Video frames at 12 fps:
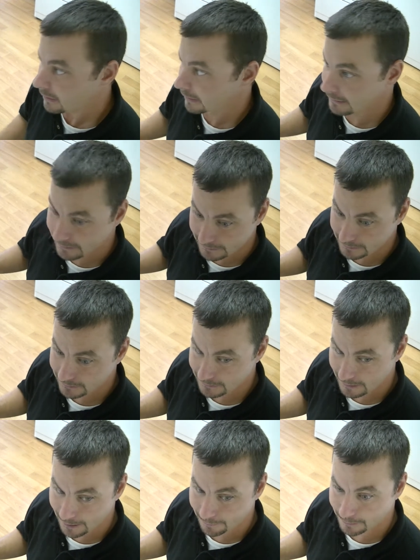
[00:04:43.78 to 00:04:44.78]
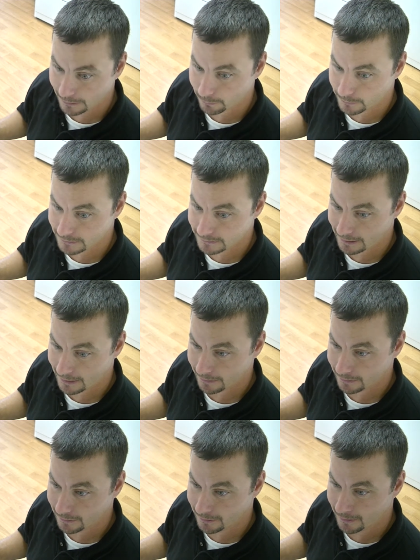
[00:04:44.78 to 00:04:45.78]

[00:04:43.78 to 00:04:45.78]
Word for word: he tends to stop and be like, what is that?